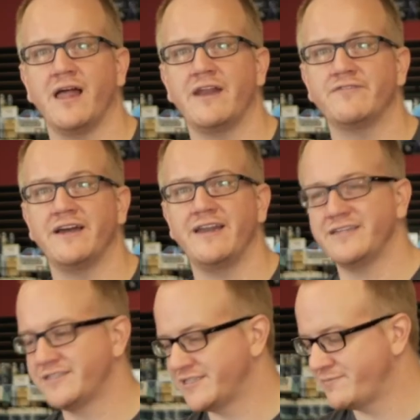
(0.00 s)
a lot of
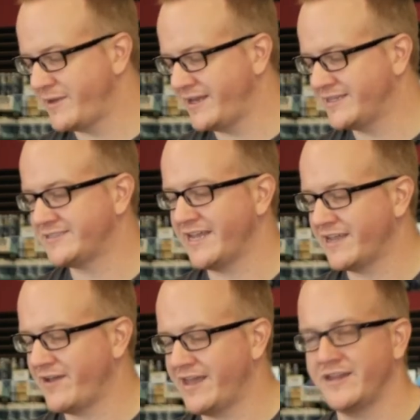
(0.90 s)
Dionysus' minions take
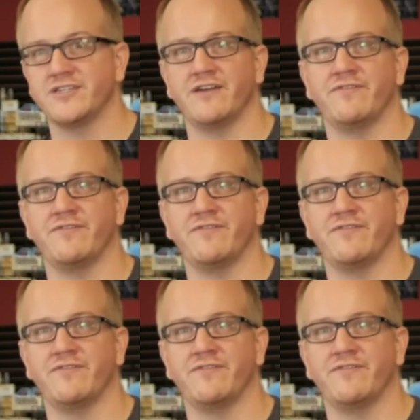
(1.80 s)
advantage